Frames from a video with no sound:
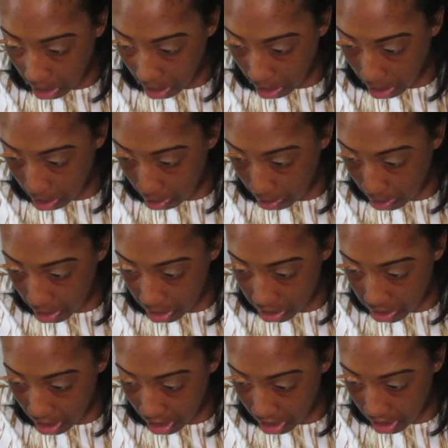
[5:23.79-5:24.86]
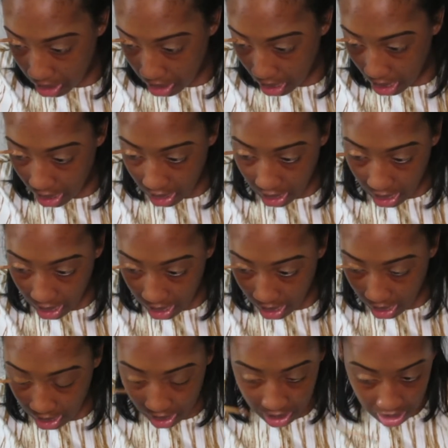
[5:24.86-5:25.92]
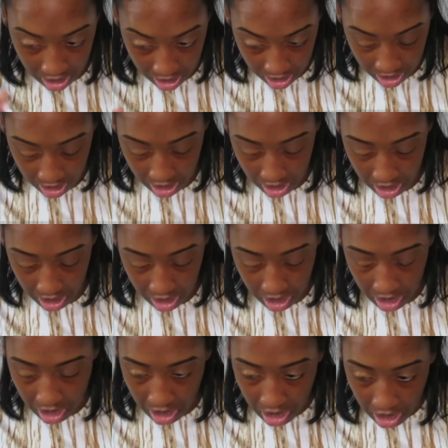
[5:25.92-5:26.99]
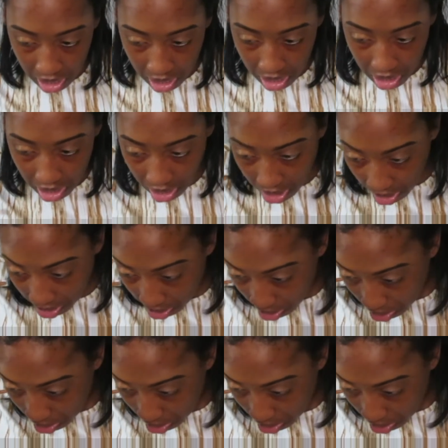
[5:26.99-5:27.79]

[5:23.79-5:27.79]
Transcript: And I'm going to try to get that line as